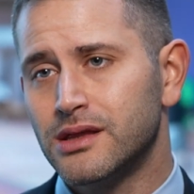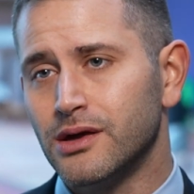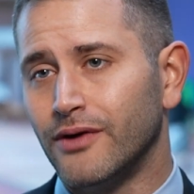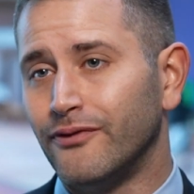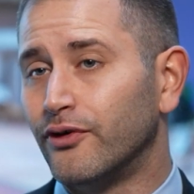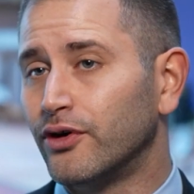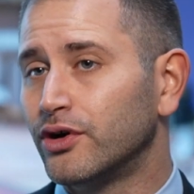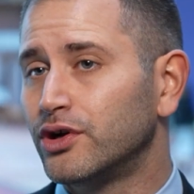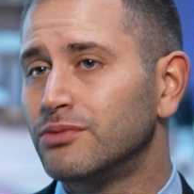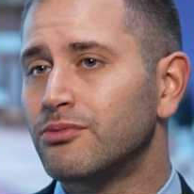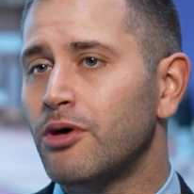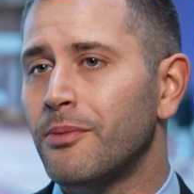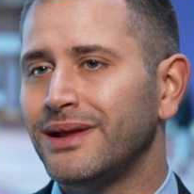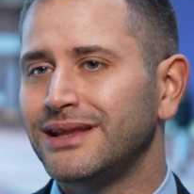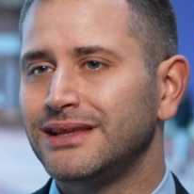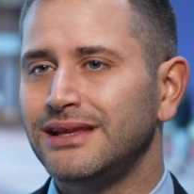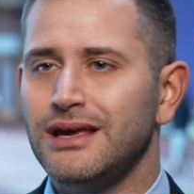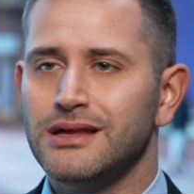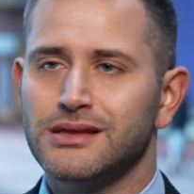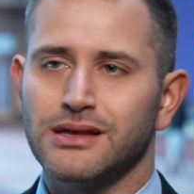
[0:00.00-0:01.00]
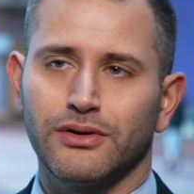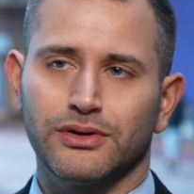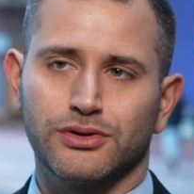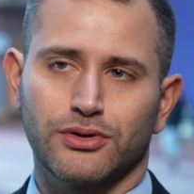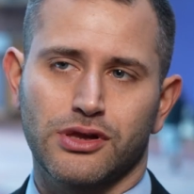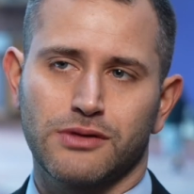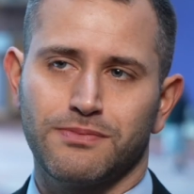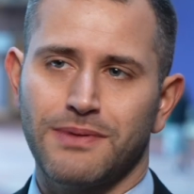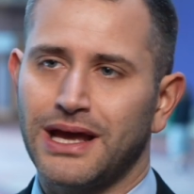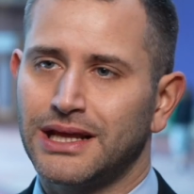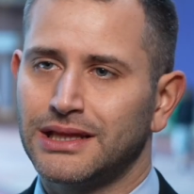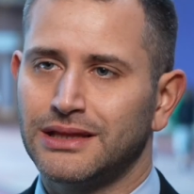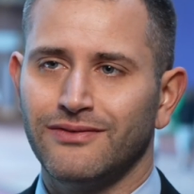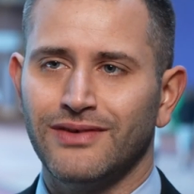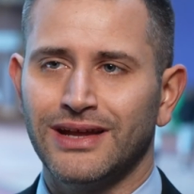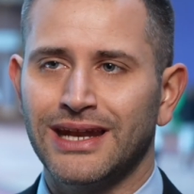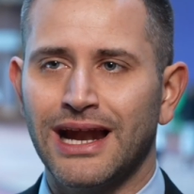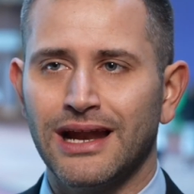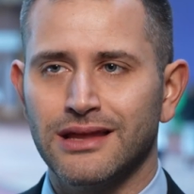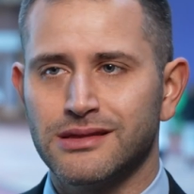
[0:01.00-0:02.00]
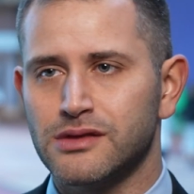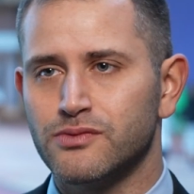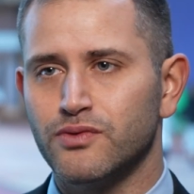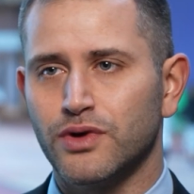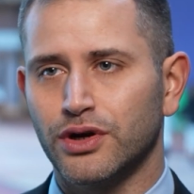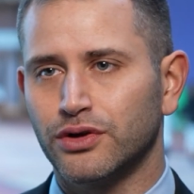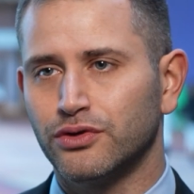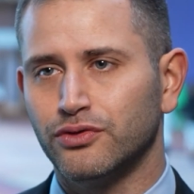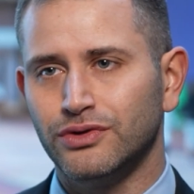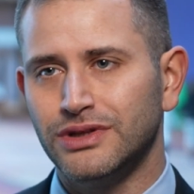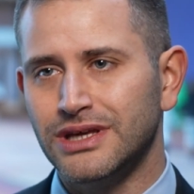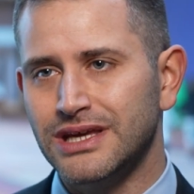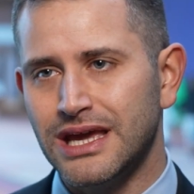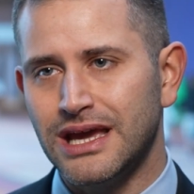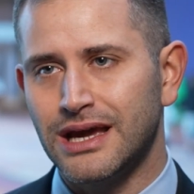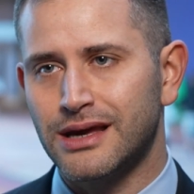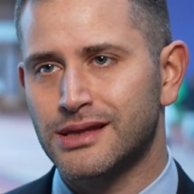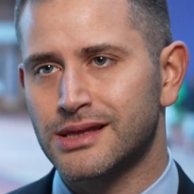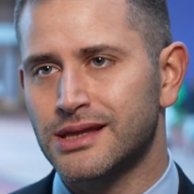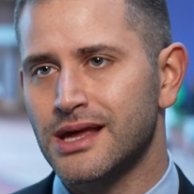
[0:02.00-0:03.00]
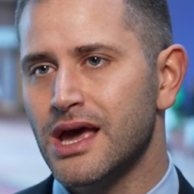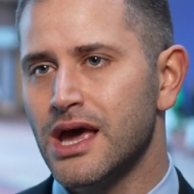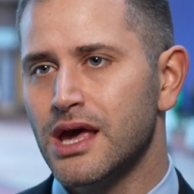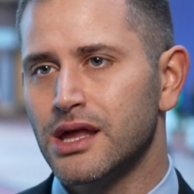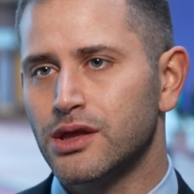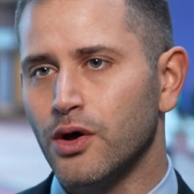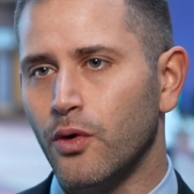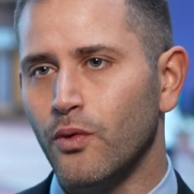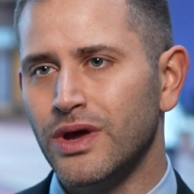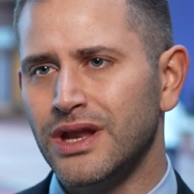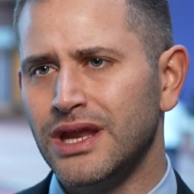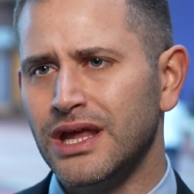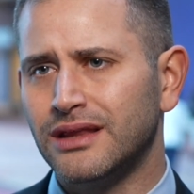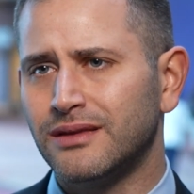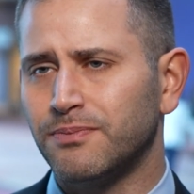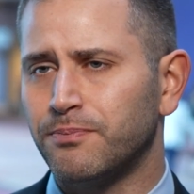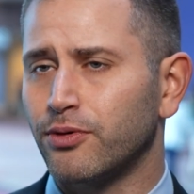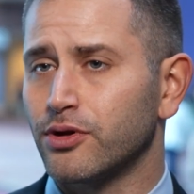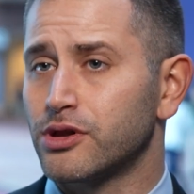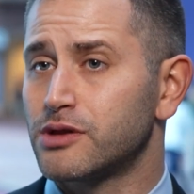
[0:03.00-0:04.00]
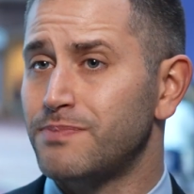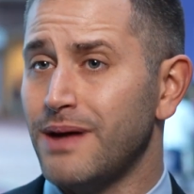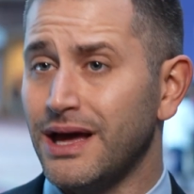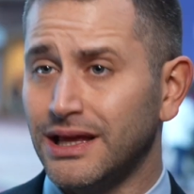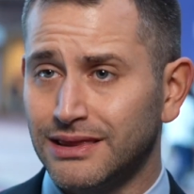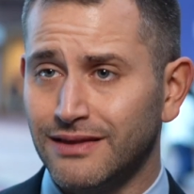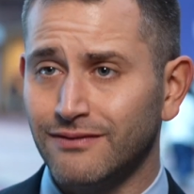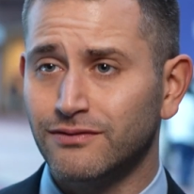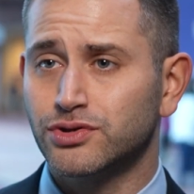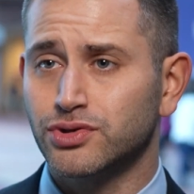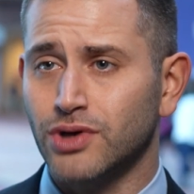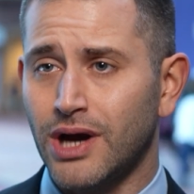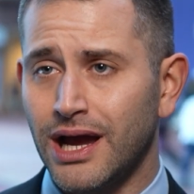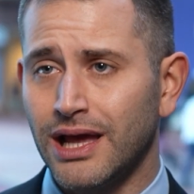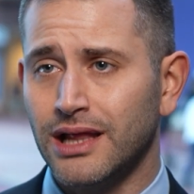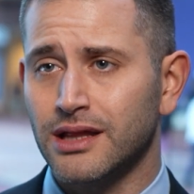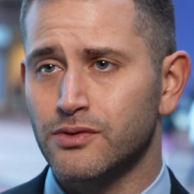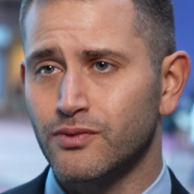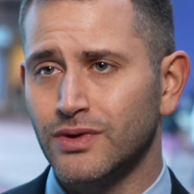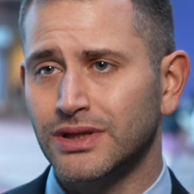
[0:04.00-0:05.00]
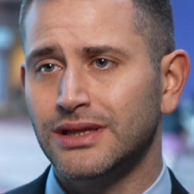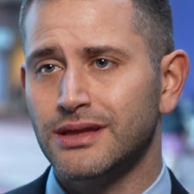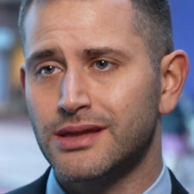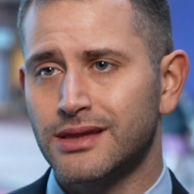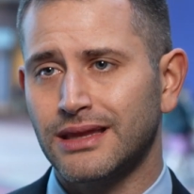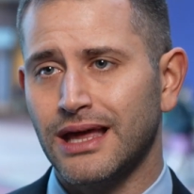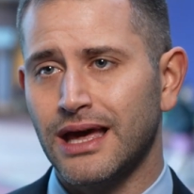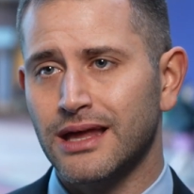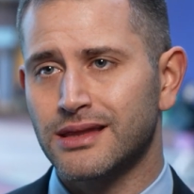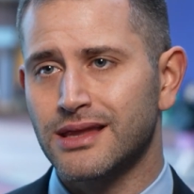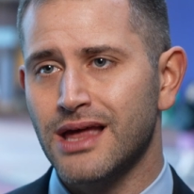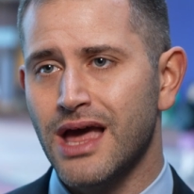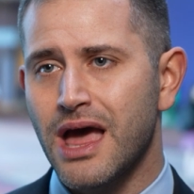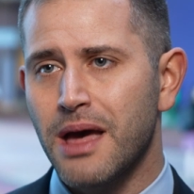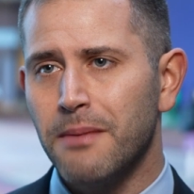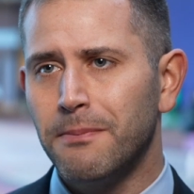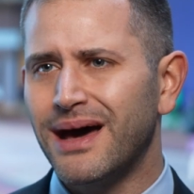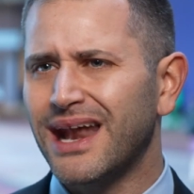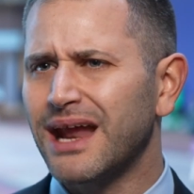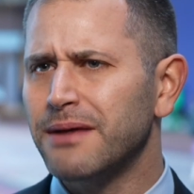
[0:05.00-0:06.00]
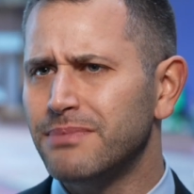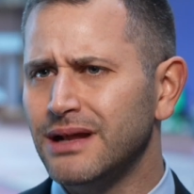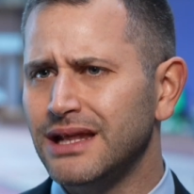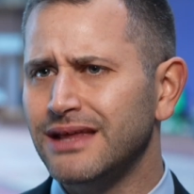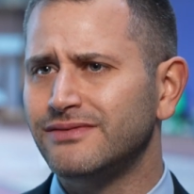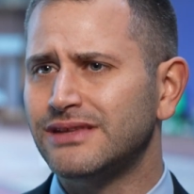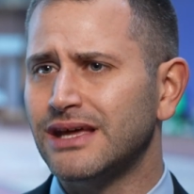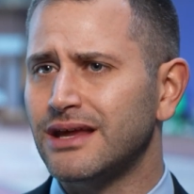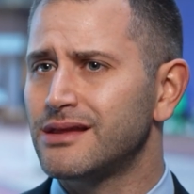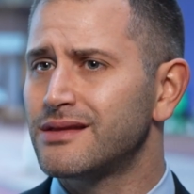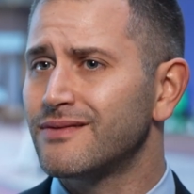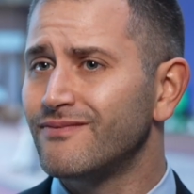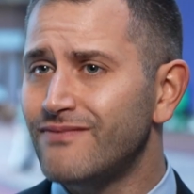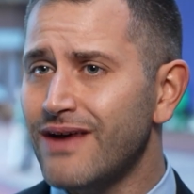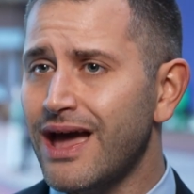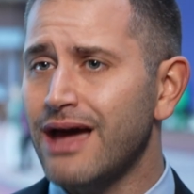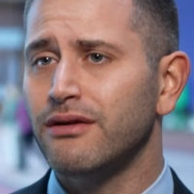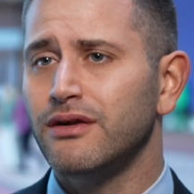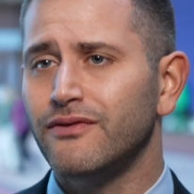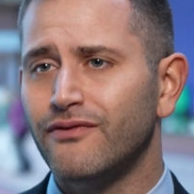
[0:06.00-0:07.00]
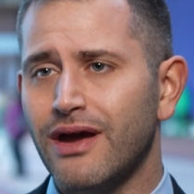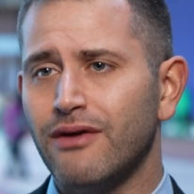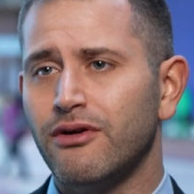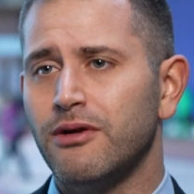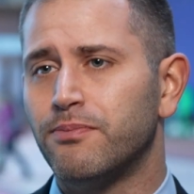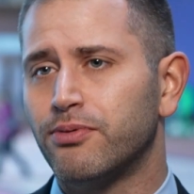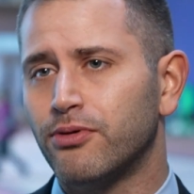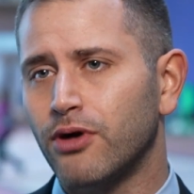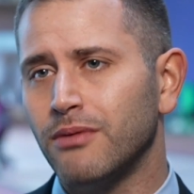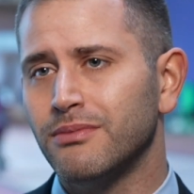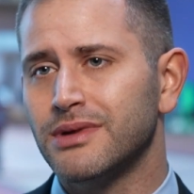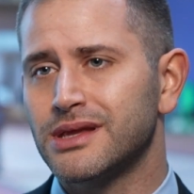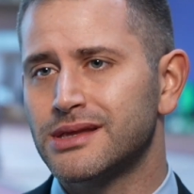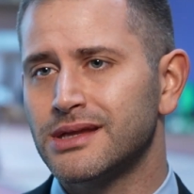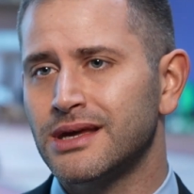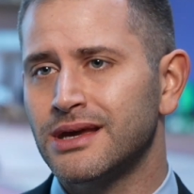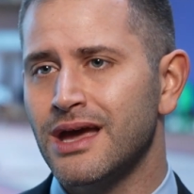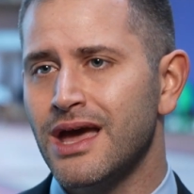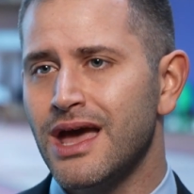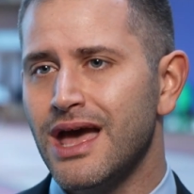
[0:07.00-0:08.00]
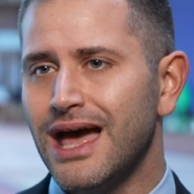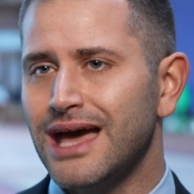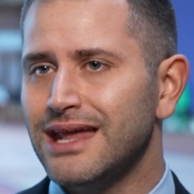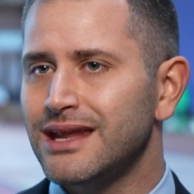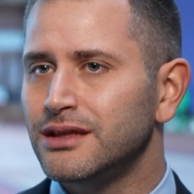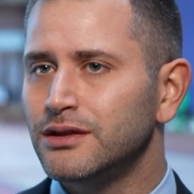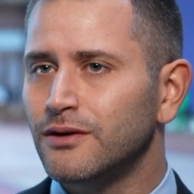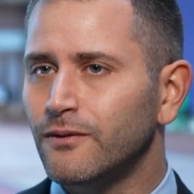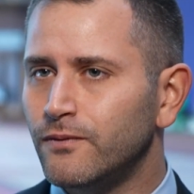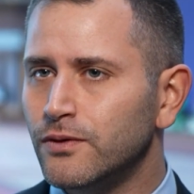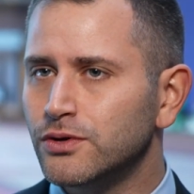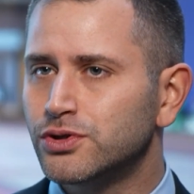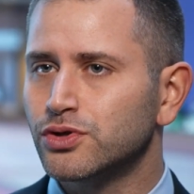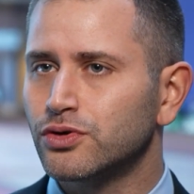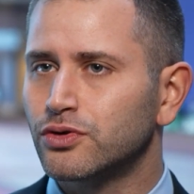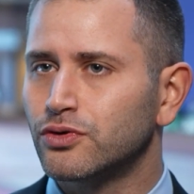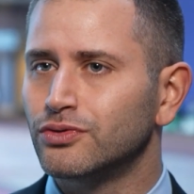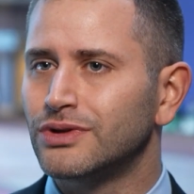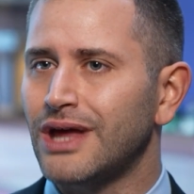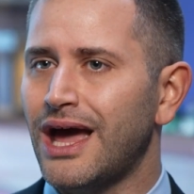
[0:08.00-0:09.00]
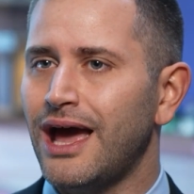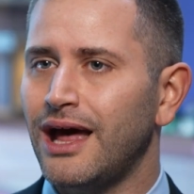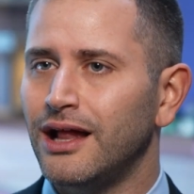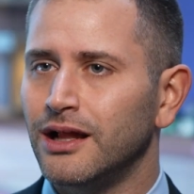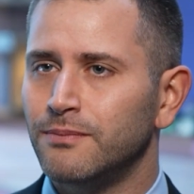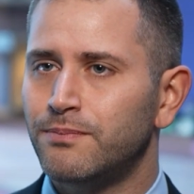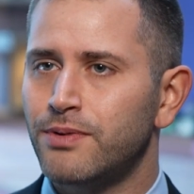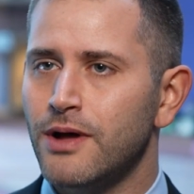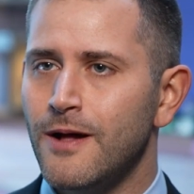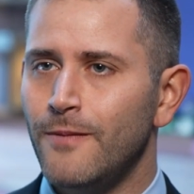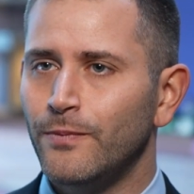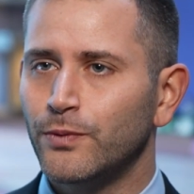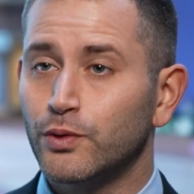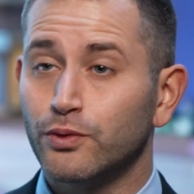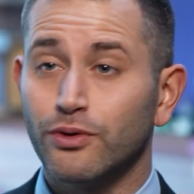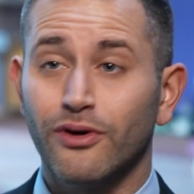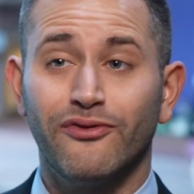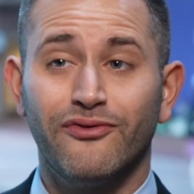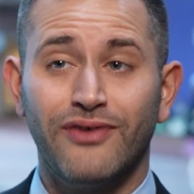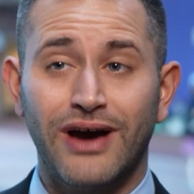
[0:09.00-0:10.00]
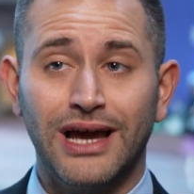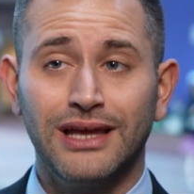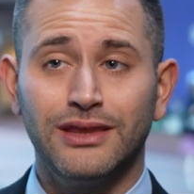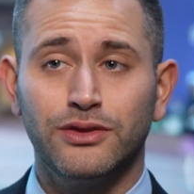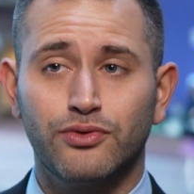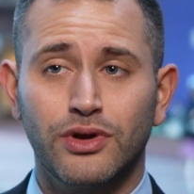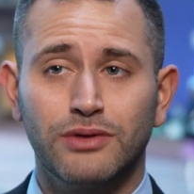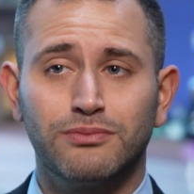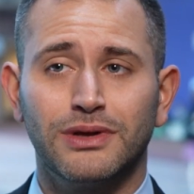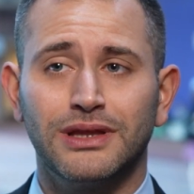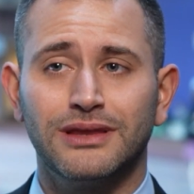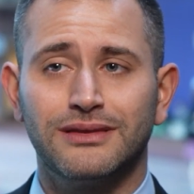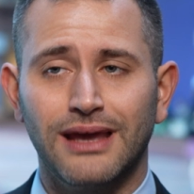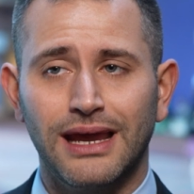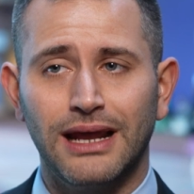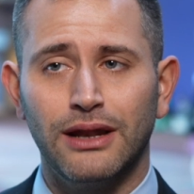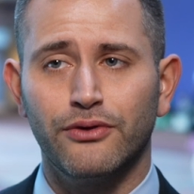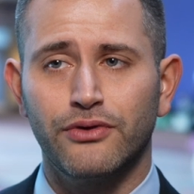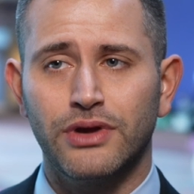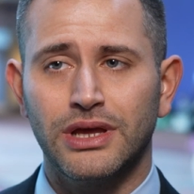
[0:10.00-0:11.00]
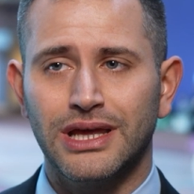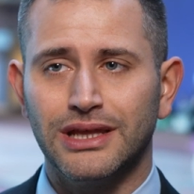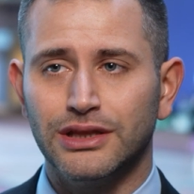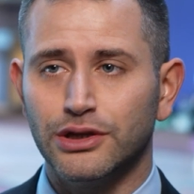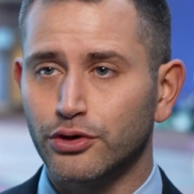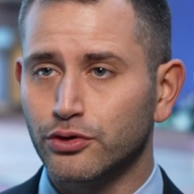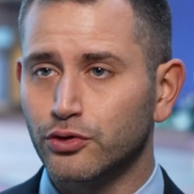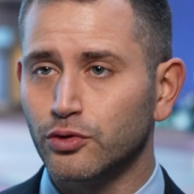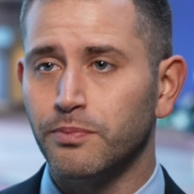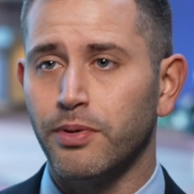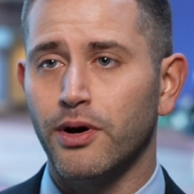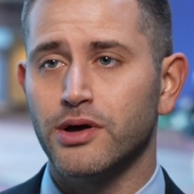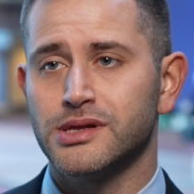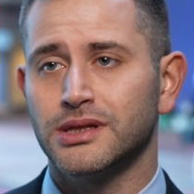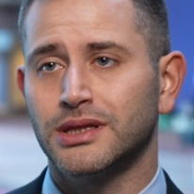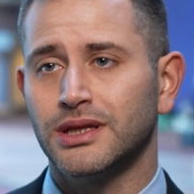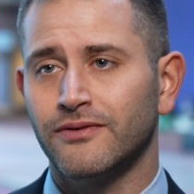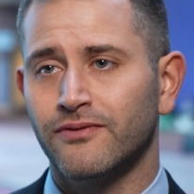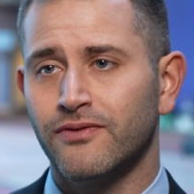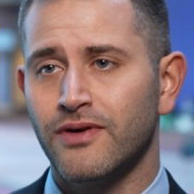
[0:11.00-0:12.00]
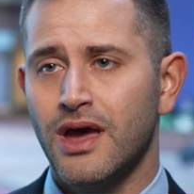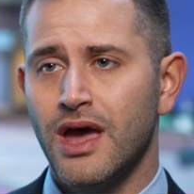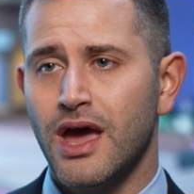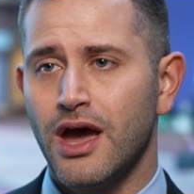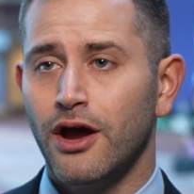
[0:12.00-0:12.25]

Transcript: So for the moment, these are retrospective analyses, HER2-DX, so we need prospective trials with these tests, but I believe that is very, very promising and in the future could help to refine treatment tailoring in HER2 positive,